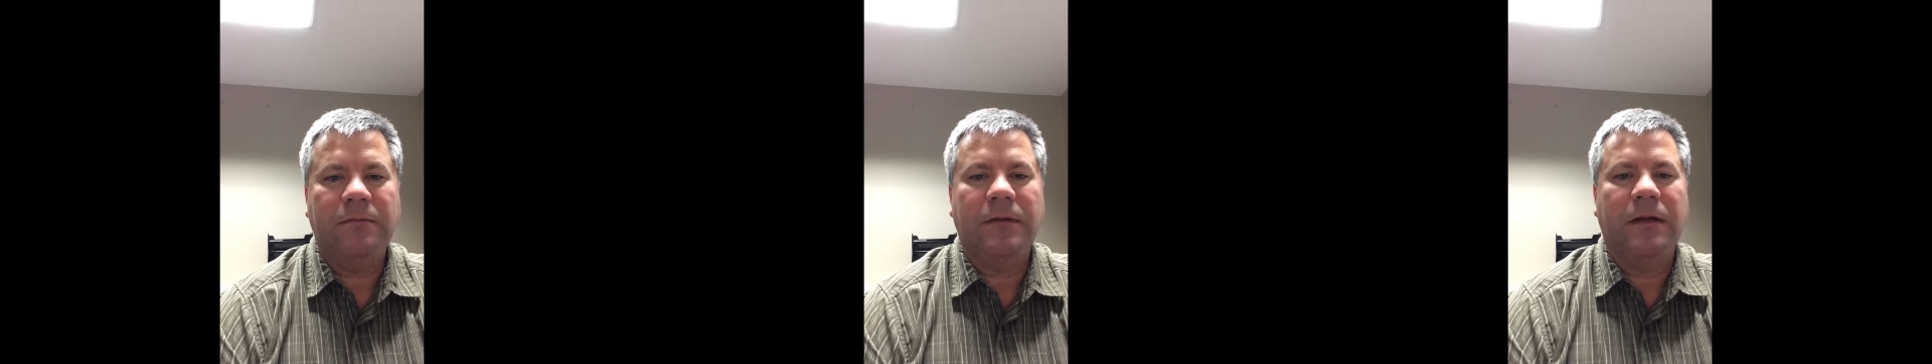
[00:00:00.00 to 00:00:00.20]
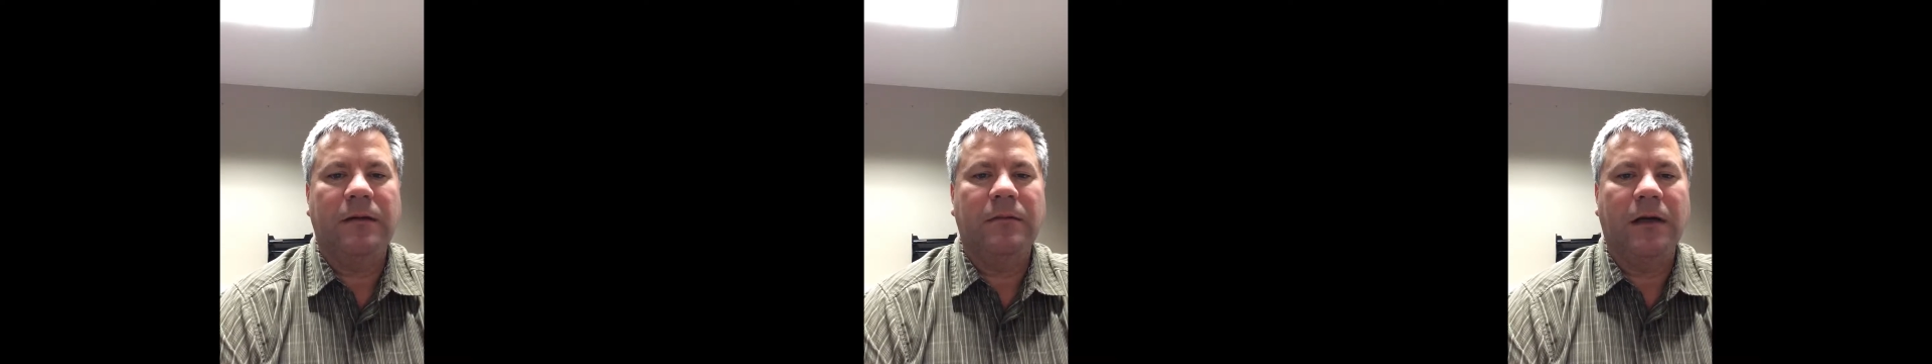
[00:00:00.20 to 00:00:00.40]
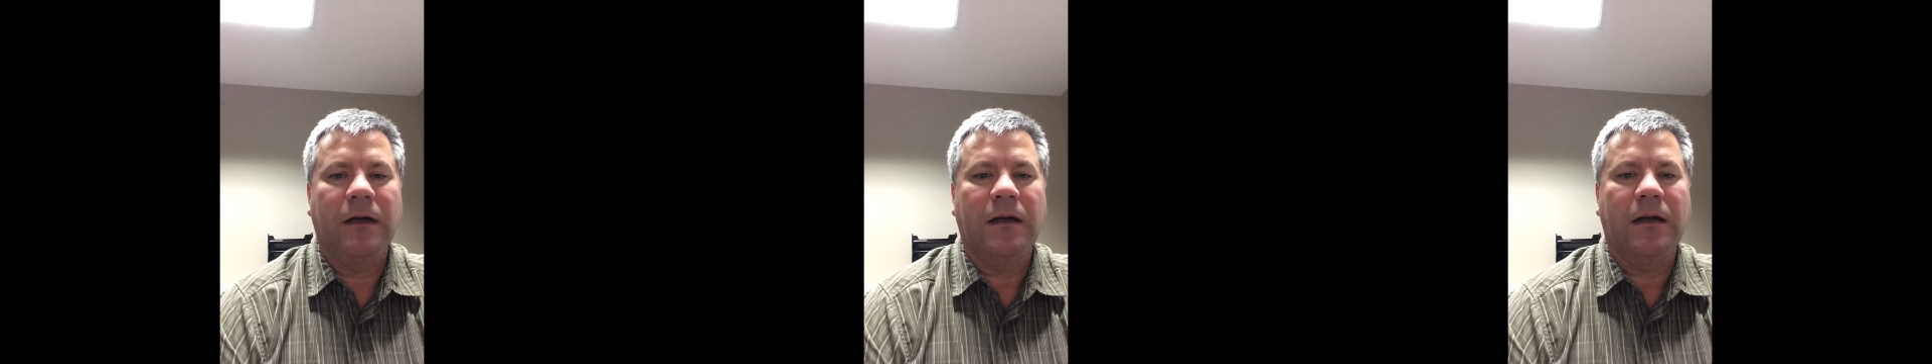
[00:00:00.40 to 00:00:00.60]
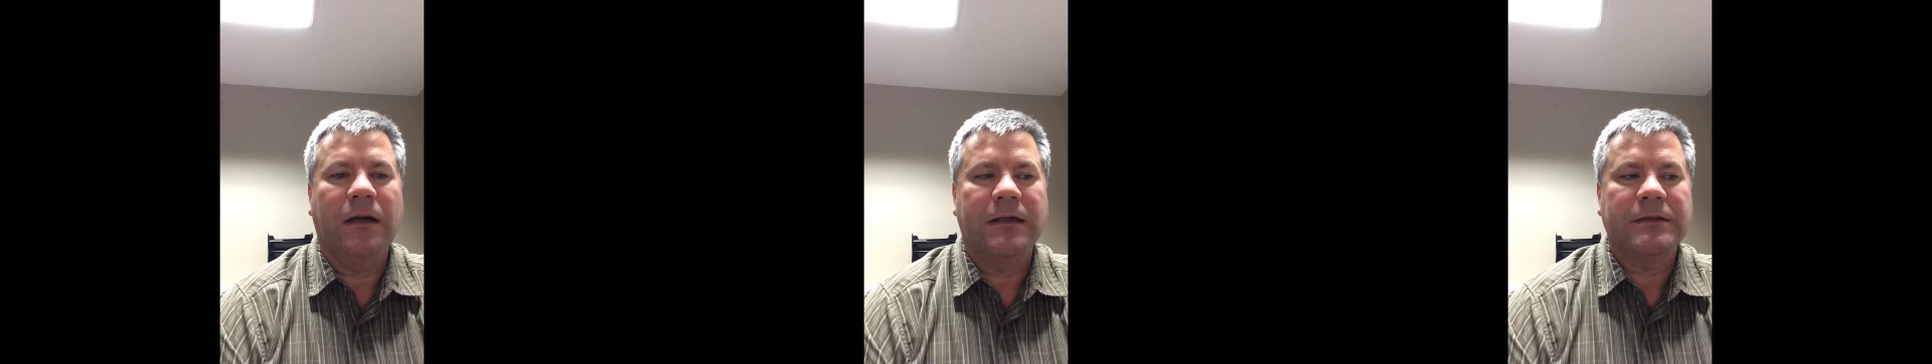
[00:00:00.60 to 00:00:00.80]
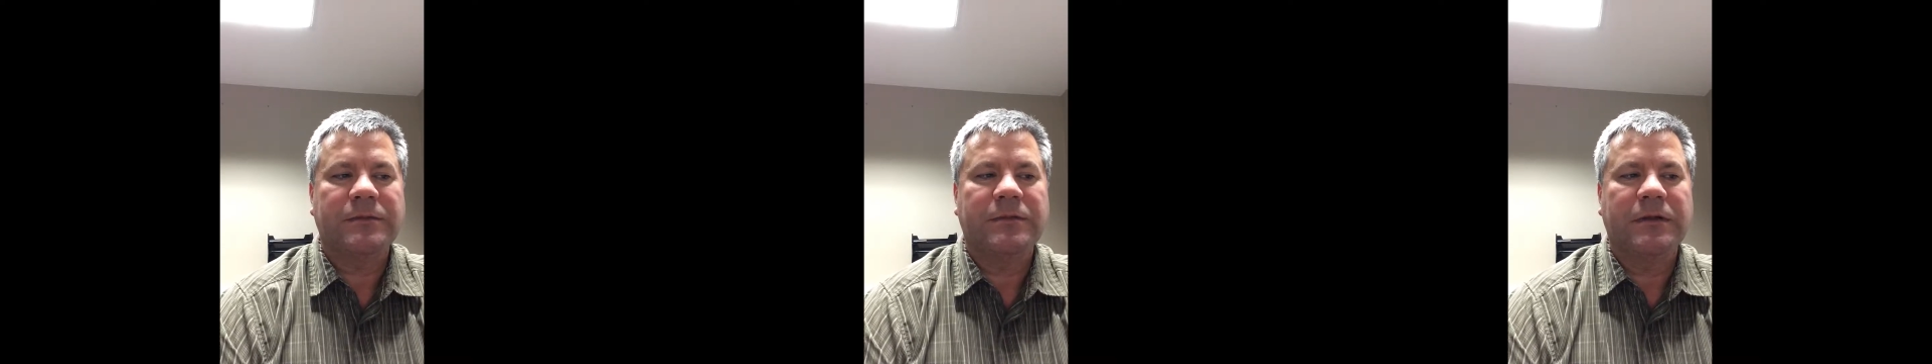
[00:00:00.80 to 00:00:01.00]
but I'm not an
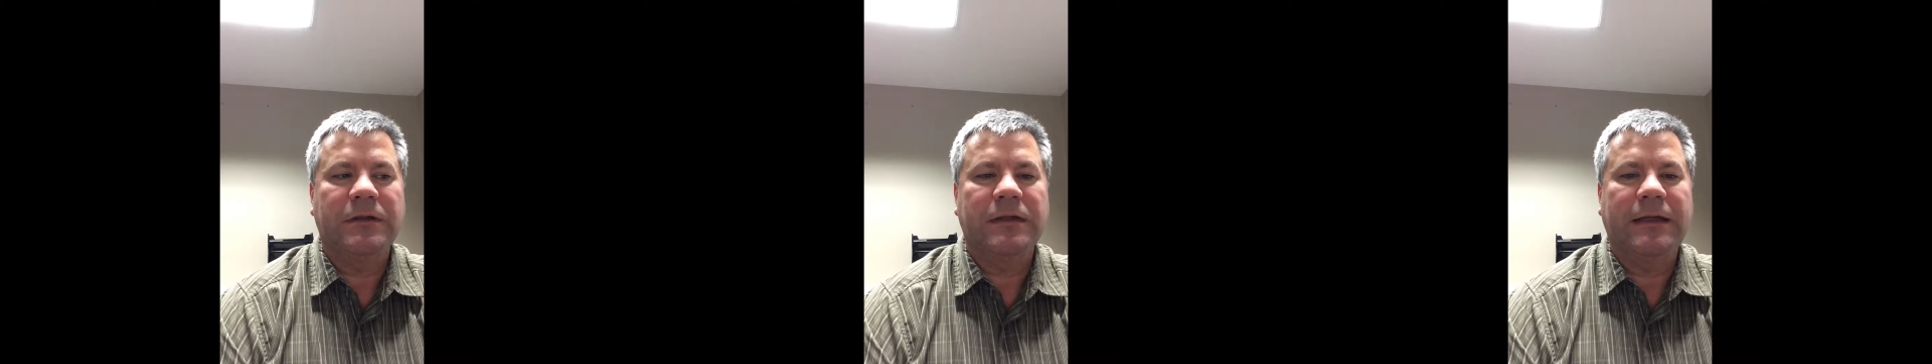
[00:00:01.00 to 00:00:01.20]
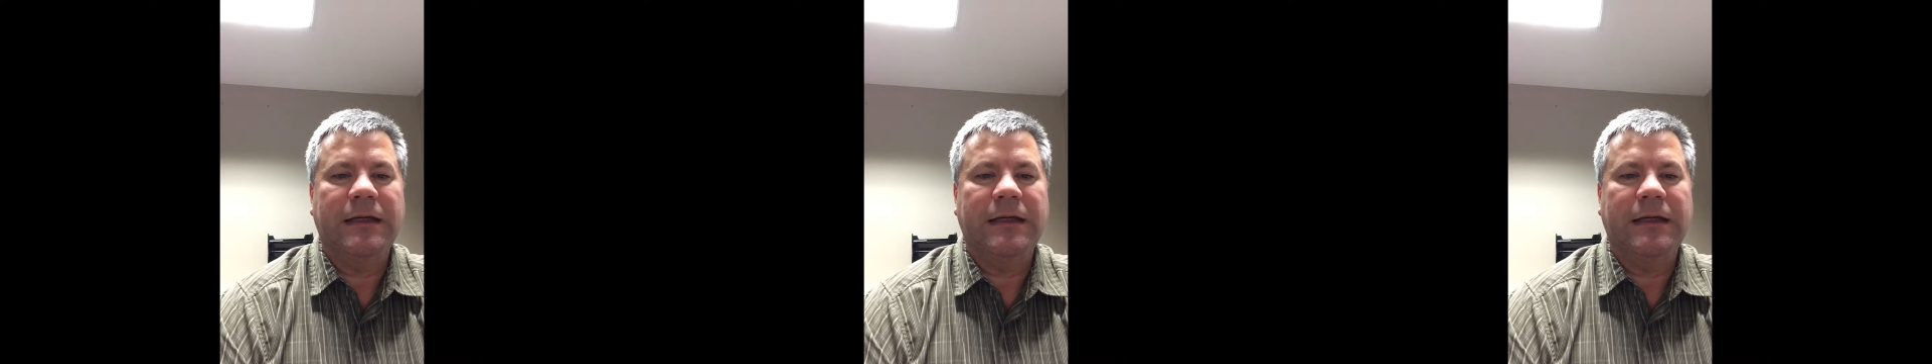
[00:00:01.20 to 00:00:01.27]
expert